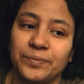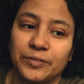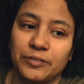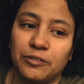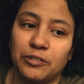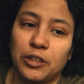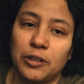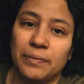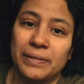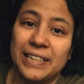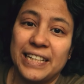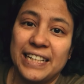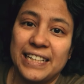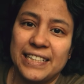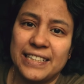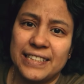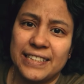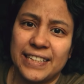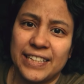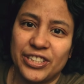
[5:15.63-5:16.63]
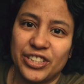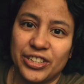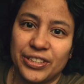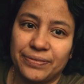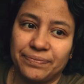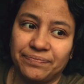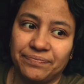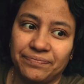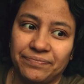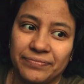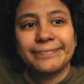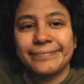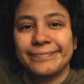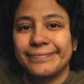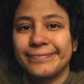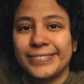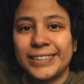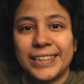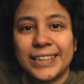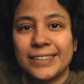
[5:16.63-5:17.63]
from Lily's kitchen.
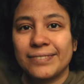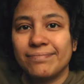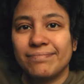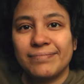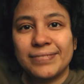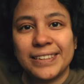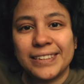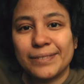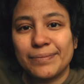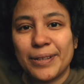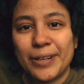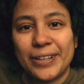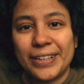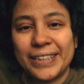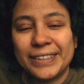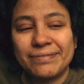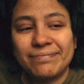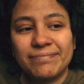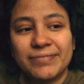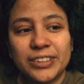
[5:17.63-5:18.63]
Yeah, that's about it.